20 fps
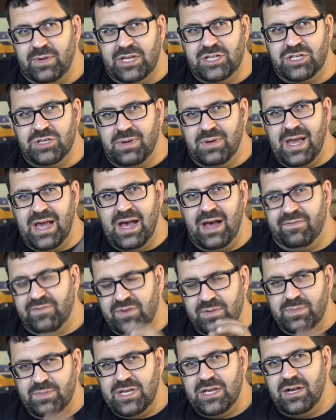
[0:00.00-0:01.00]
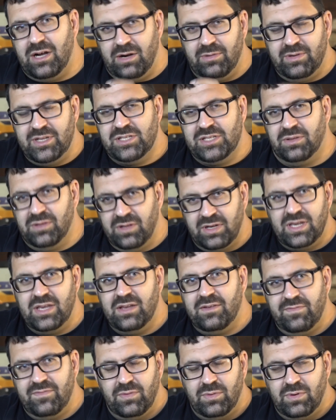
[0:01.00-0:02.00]
because you have to be always
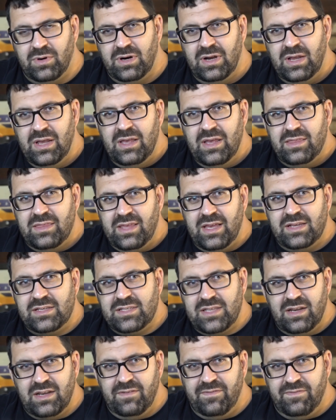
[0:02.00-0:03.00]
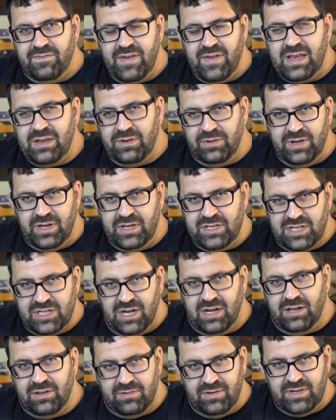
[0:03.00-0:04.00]
looking for things that have failed a
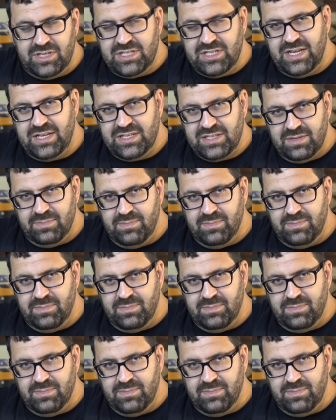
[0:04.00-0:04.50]
tolerance test,